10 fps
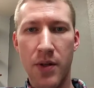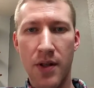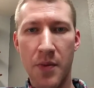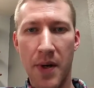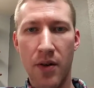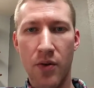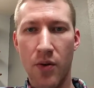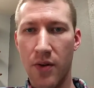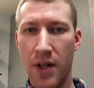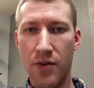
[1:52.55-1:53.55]
to the spinal
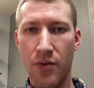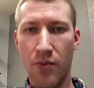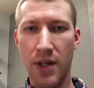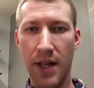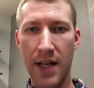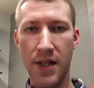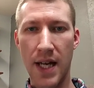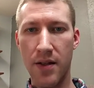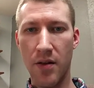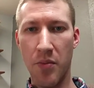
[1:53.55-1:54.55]
cord that relays
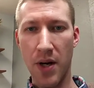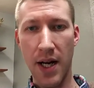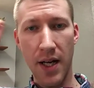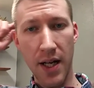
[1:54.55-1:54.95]
that to the brain,